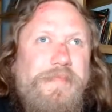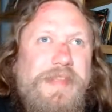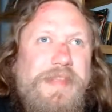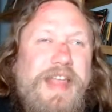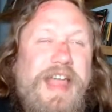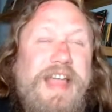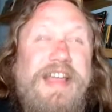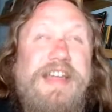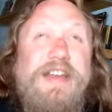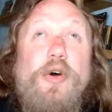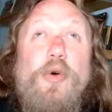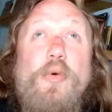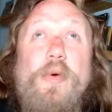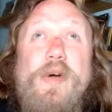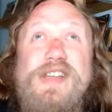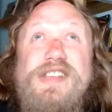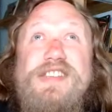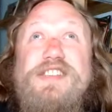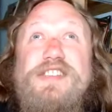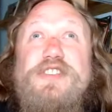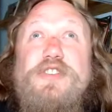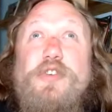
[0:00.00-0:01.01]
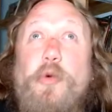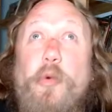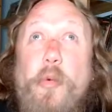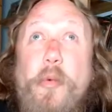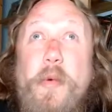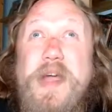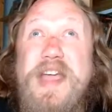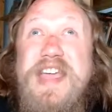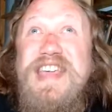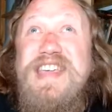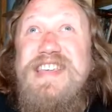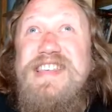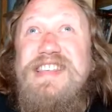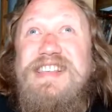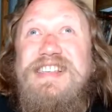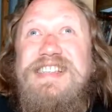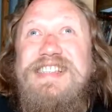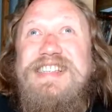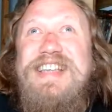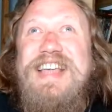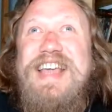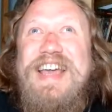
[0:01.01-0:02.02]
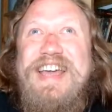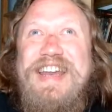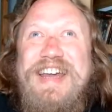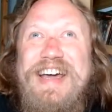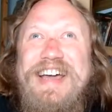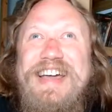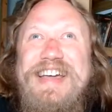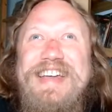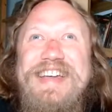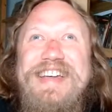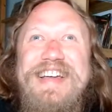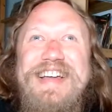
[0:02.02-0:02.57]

I can always squeeze, can I?